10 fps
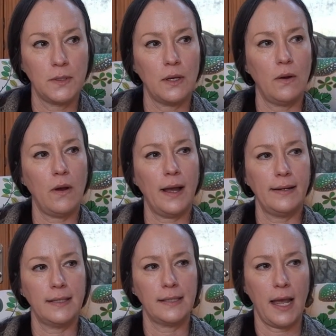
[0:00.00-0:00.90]
So I
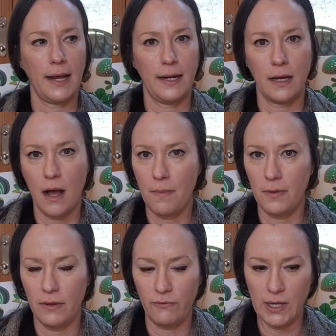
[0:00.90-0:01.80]
decided a
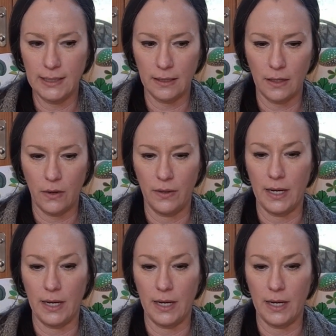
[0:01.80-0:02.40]
couple of weeks ago